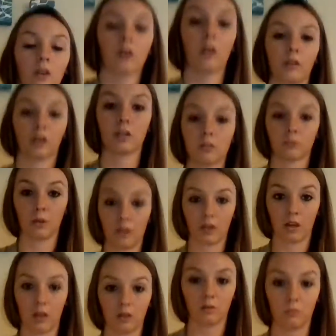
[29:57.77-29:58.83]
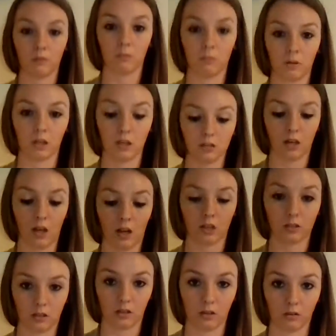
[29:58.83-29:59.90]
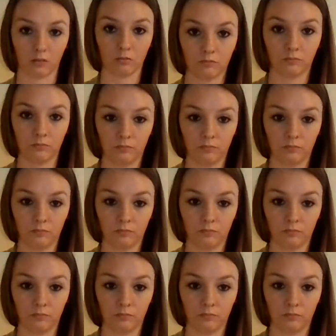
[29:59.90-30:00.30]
Okay, so what they want me to ask you